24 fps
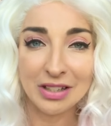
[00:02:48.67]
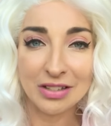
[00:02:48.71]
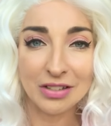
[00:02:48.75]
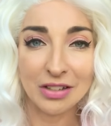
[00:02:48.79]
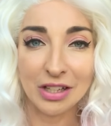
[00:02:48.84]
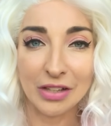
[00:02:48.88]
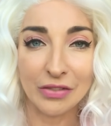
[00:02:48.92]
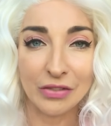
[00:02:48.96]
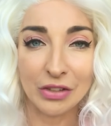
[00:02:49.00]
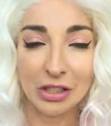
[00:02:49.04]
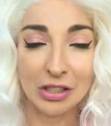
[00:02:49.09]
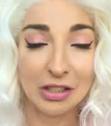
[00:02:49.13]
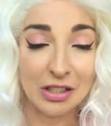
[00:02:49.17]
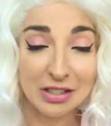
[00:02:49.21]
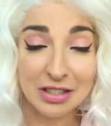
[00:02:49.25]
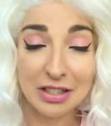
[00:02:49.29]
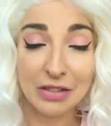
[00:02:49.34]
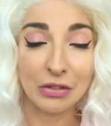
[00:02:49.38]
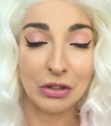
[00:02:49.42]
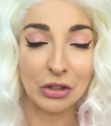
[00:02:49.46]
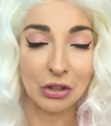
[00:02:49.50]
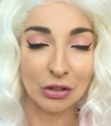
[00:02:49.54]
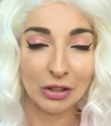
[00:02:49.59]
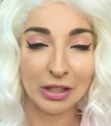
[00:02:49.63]
it's not even, doesn't
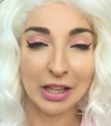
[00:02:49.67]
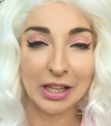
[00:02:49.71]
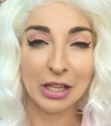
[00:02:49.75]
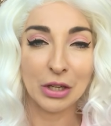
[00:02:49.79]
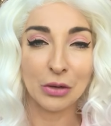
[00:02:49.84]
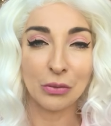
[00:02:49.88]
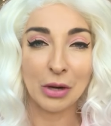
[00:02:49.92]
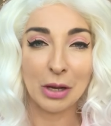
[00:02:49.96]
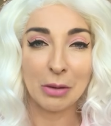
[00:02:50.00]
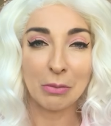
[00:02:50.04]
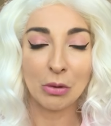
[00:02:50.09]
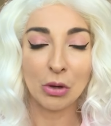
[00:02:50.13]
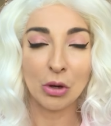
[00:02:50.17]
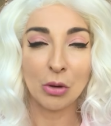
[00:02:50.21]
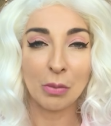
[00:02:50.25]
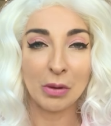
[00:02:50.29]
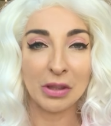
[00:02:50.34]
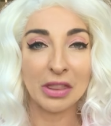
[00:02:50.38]
even look like a rainbow,